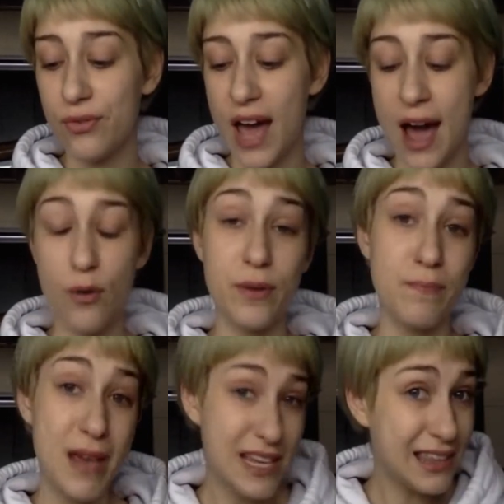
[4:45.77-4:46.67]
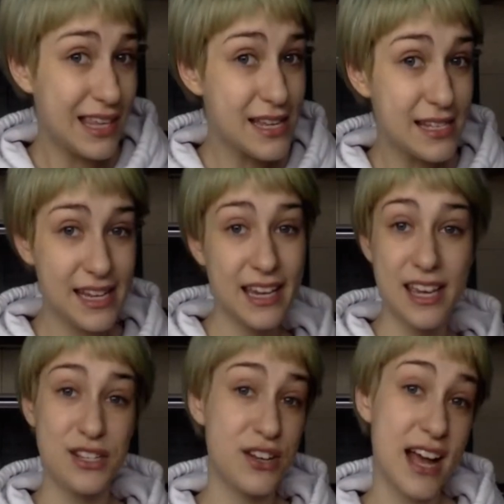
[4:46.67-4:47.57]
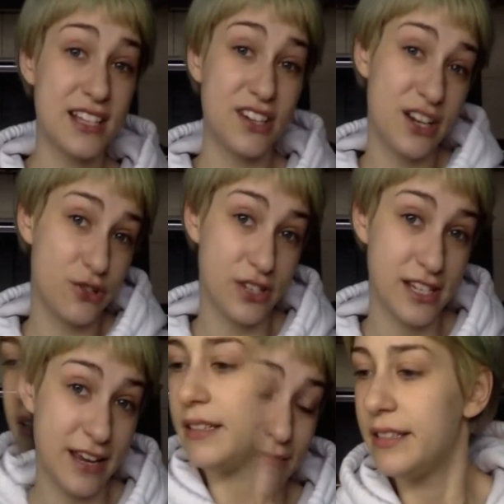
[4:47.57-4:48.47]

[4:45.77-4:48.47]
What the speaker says: how to make this in case you guys are interested.